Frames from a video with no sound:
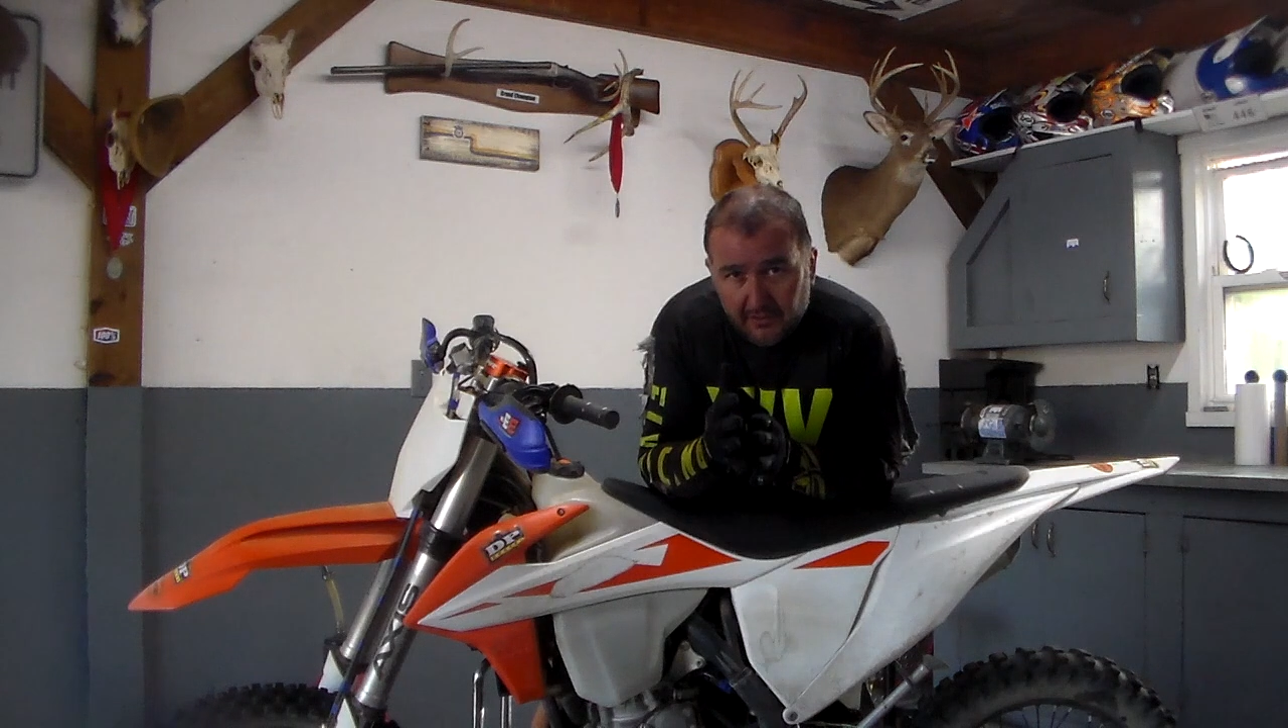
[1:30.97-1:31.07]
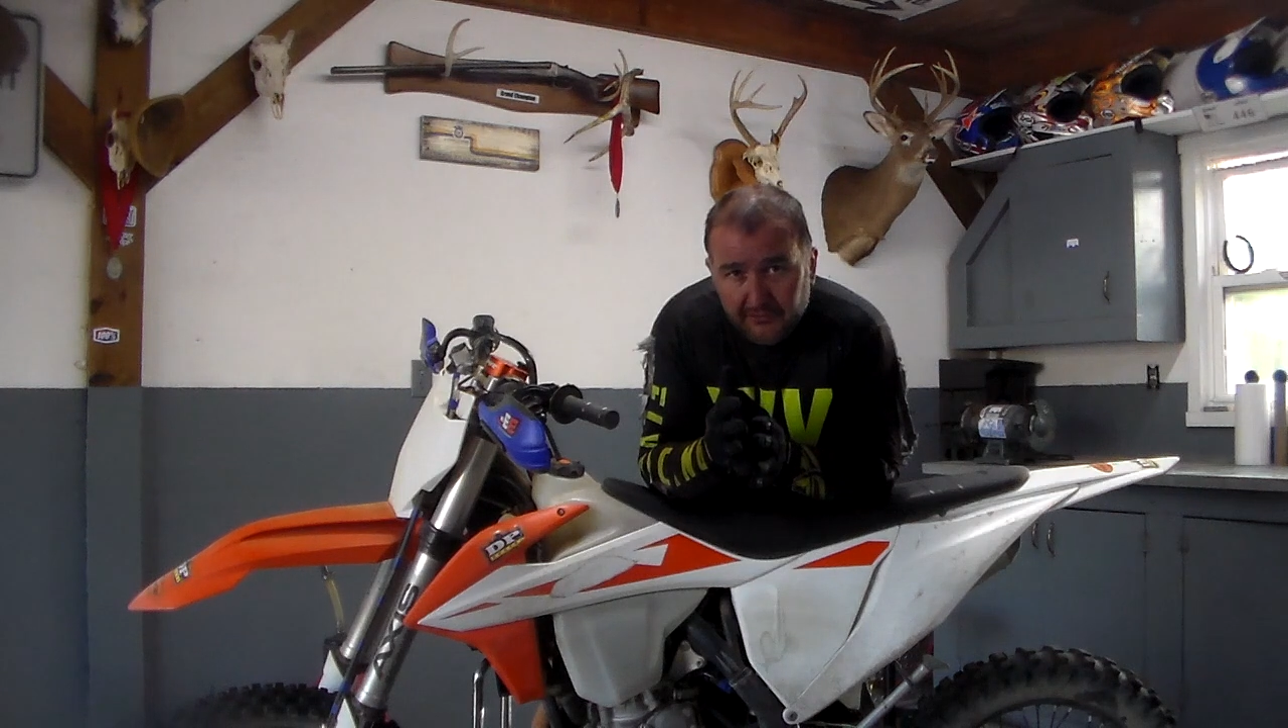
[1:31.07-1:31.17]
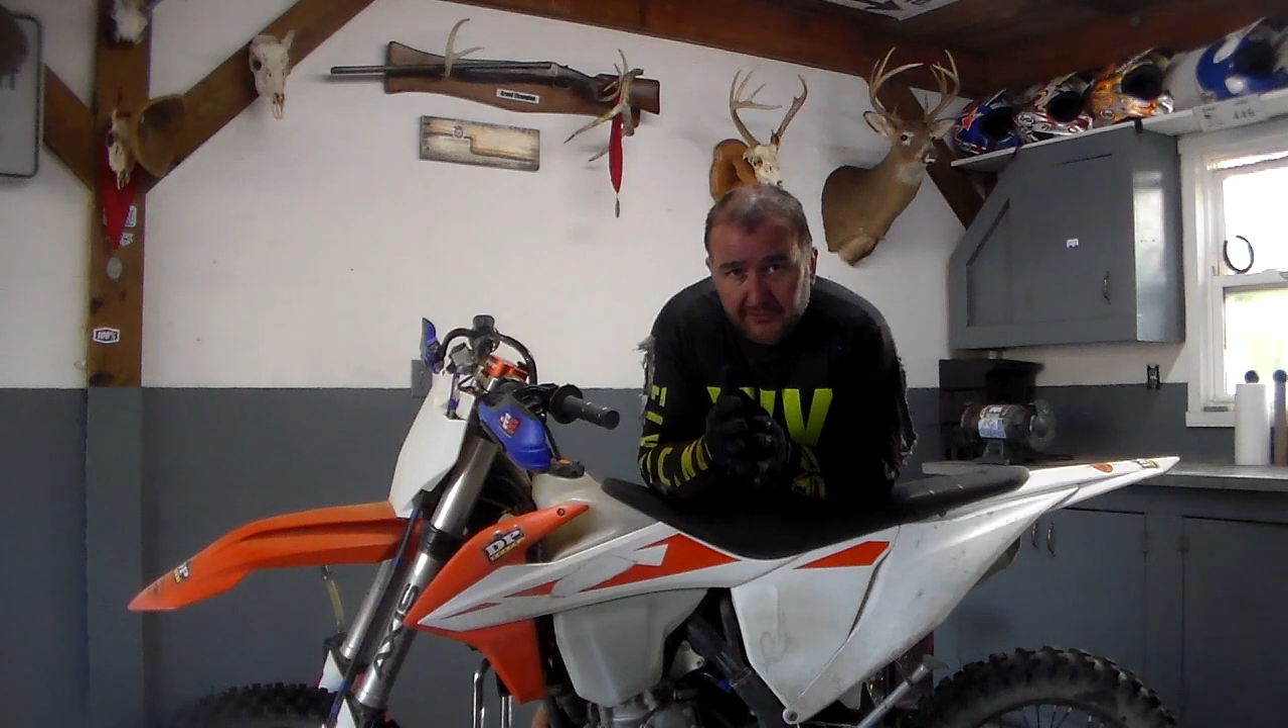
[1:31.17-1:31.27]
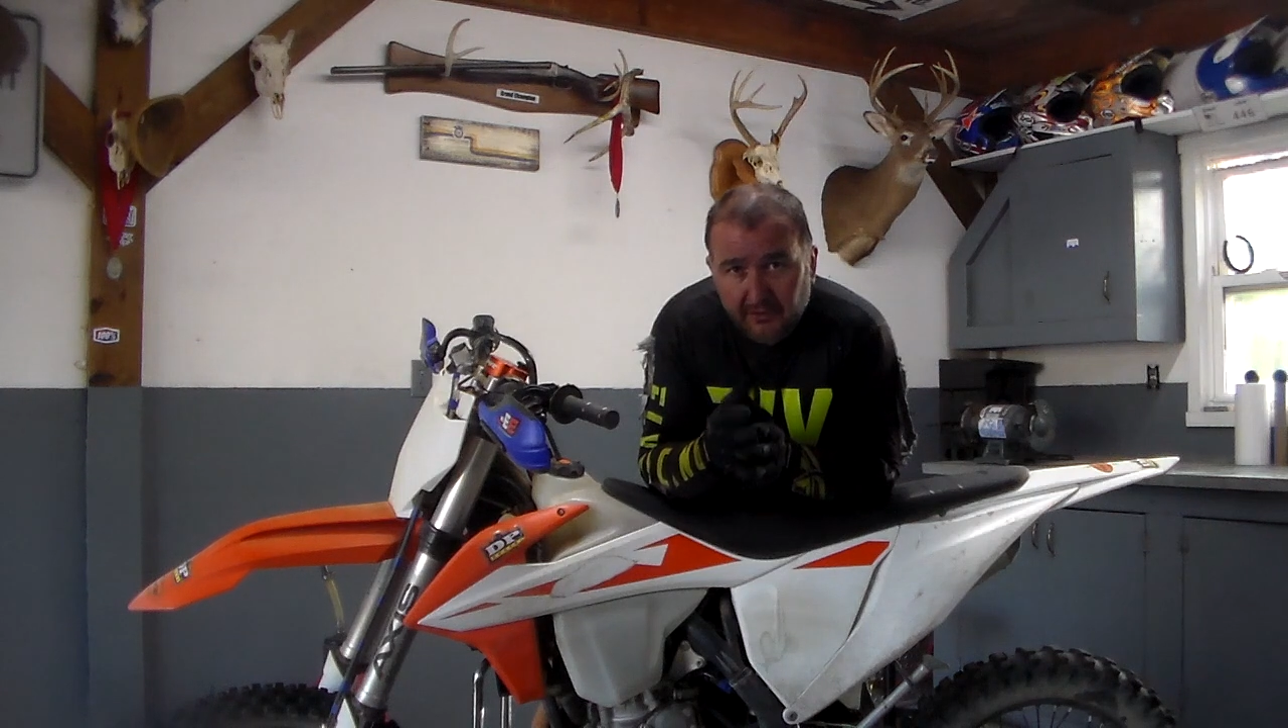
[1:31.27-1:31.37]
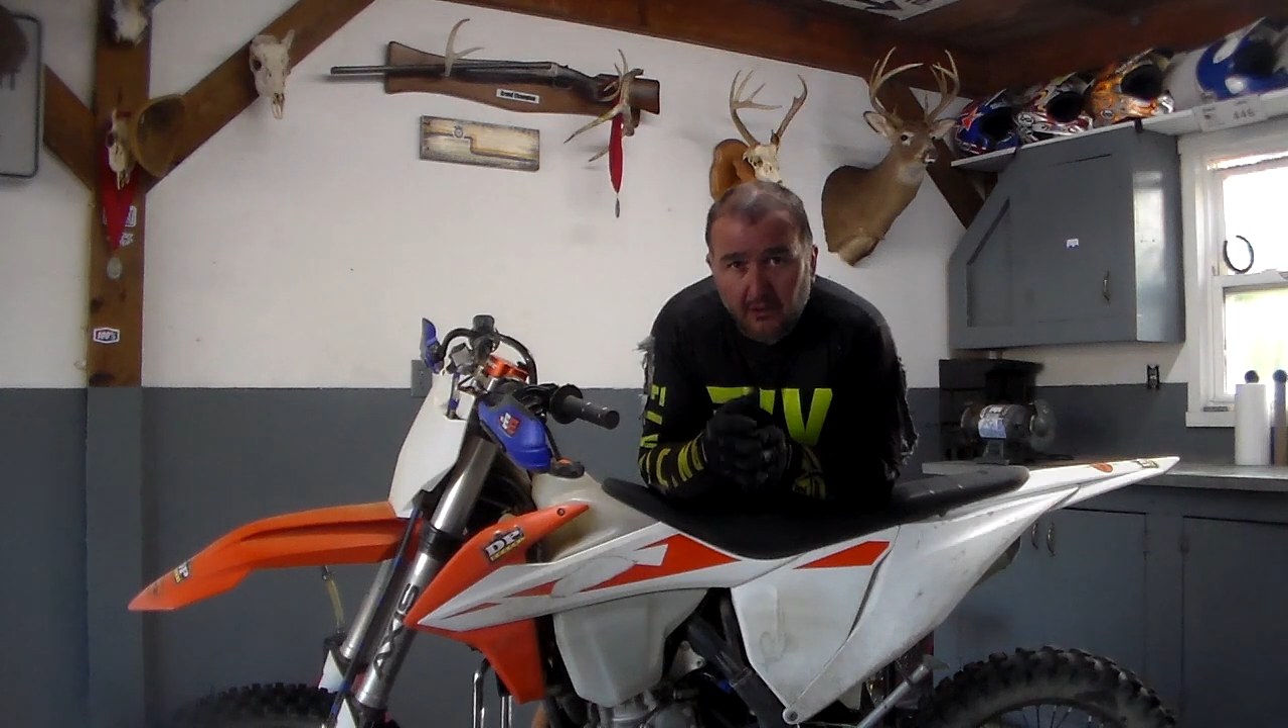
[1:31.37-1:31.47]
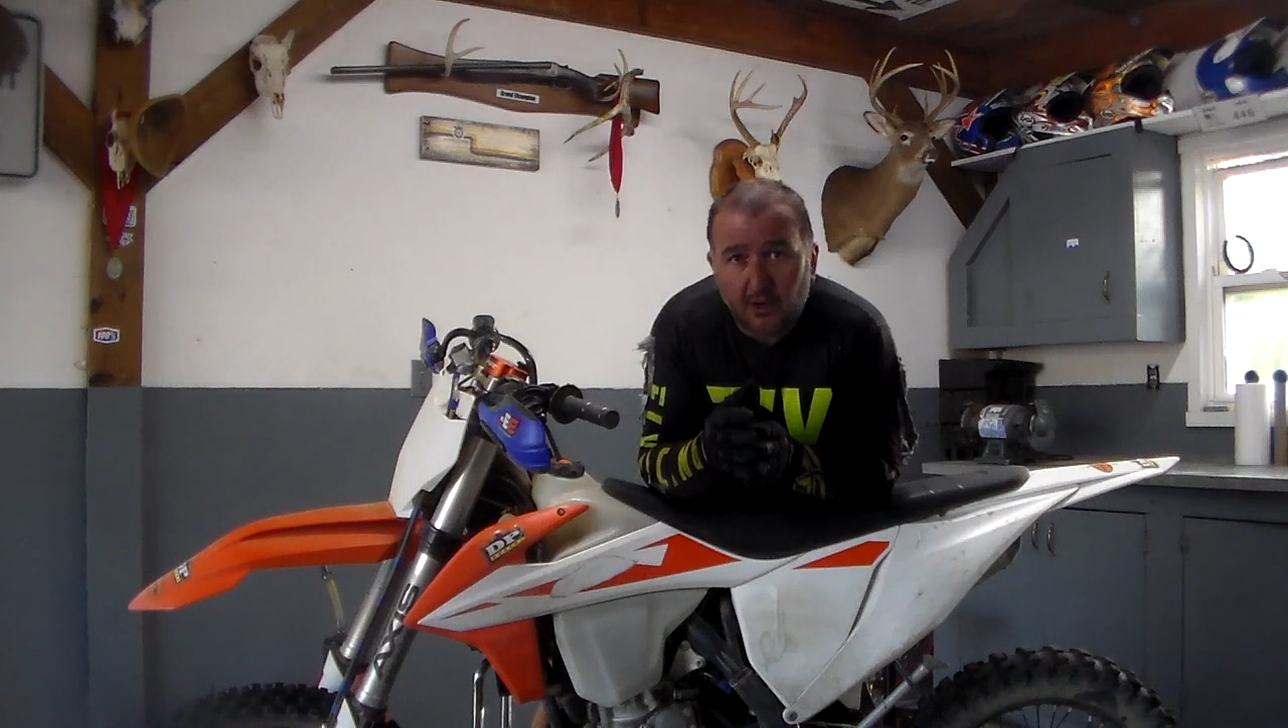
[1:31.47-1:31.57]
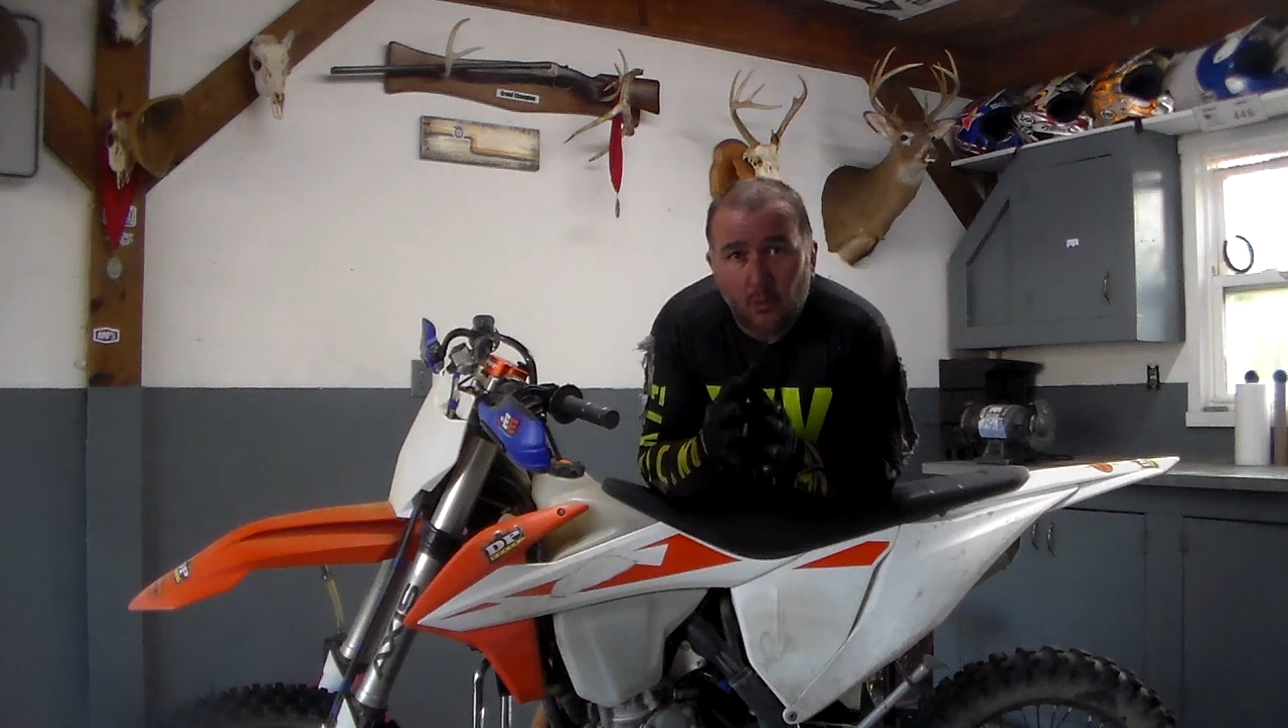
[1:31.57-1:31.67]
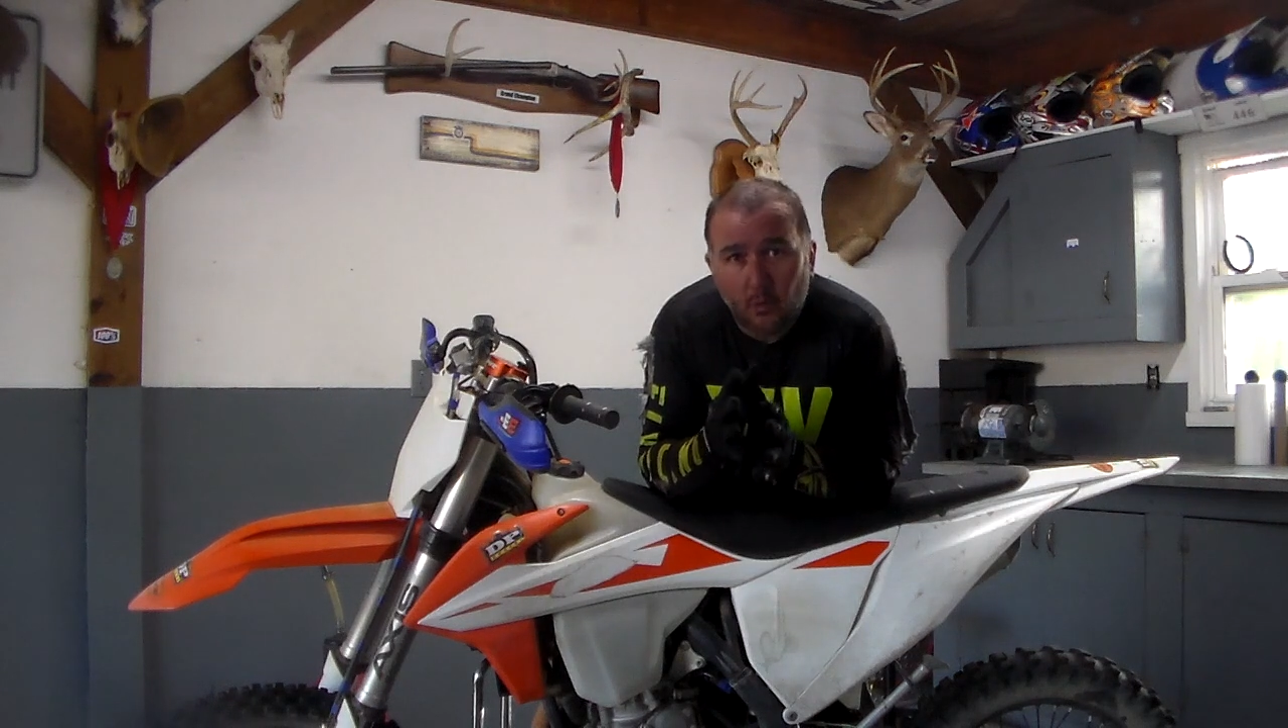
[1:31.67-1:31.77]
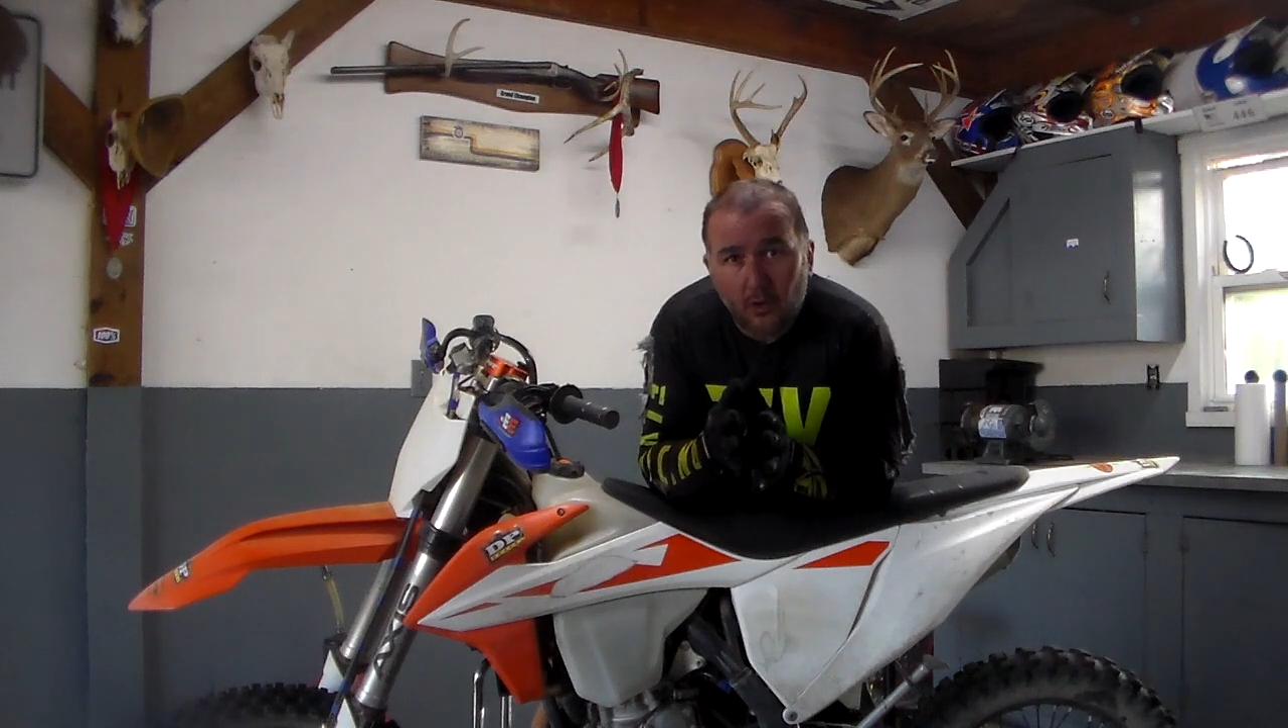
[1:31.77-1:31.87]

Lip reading: use it at all,